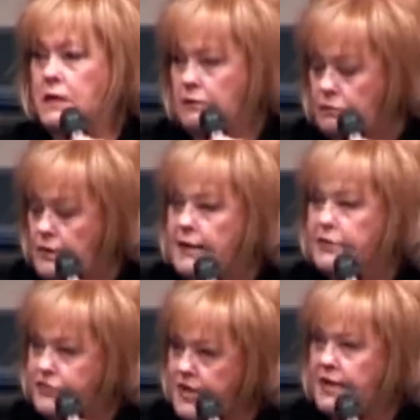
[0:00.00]
Really
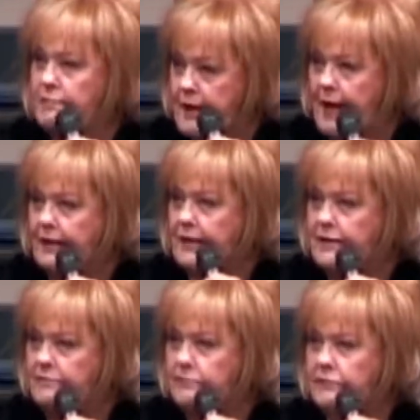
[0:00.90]
think about it.
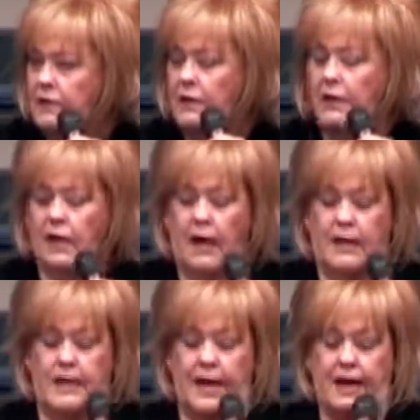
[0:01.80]

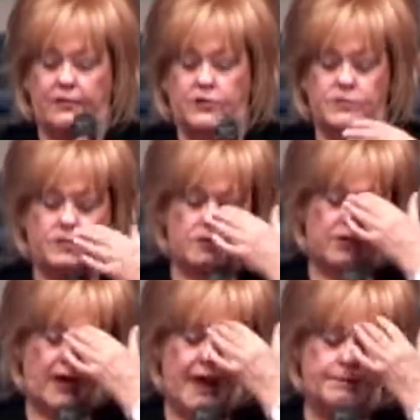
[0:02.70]
And now there's, they're
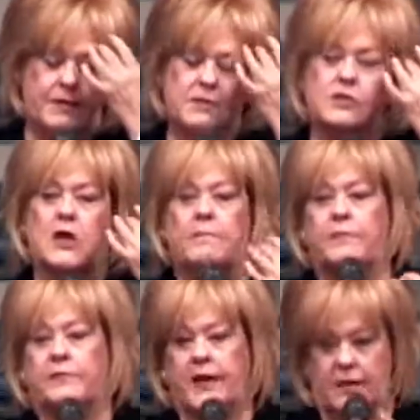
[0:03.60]
the happiest
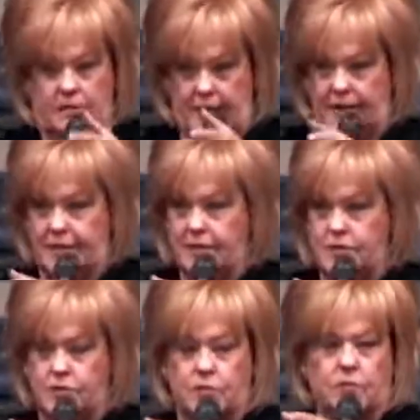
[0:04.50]
couple. They like
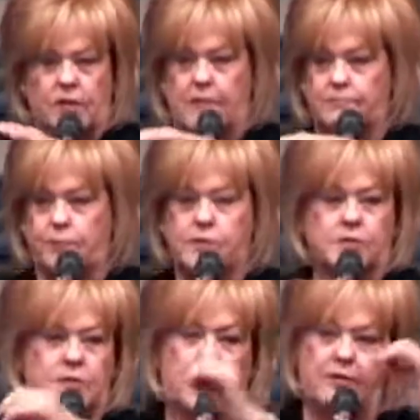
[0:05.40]
these two. They preach
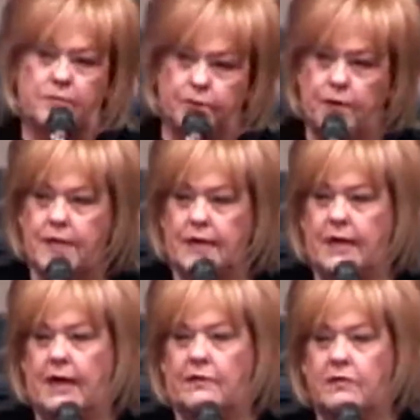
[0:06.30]
together, pray
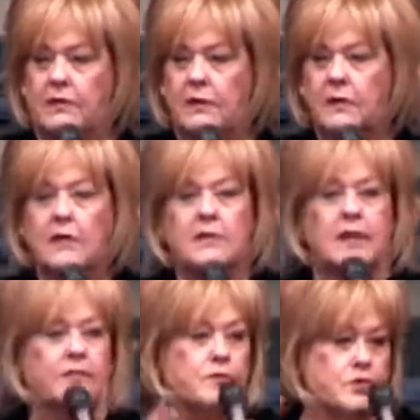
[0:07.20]
together,
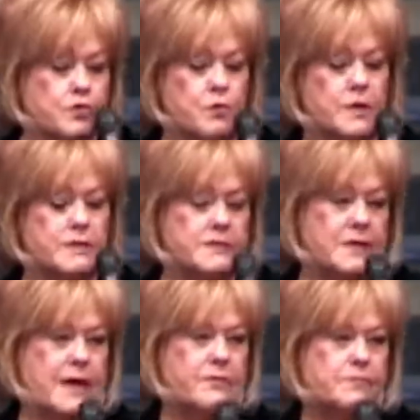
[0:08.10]
tell their stories
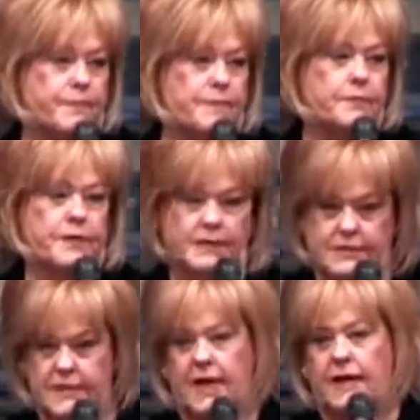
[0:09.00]
together, and people get
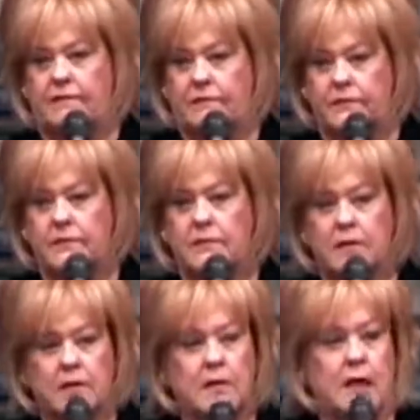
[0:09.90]
saved.
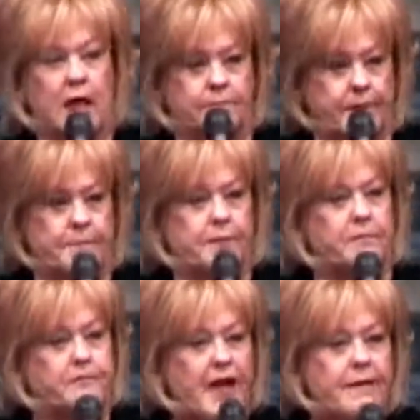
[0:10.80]
And people,
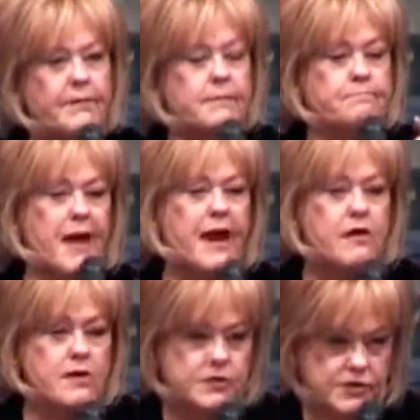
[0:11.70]
family,
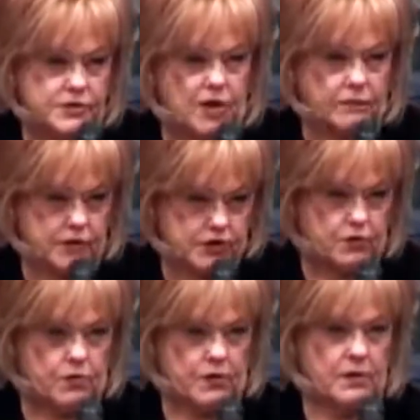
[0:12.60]
marriages are
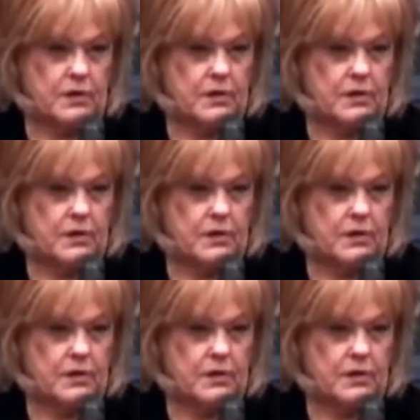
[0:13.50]
restored.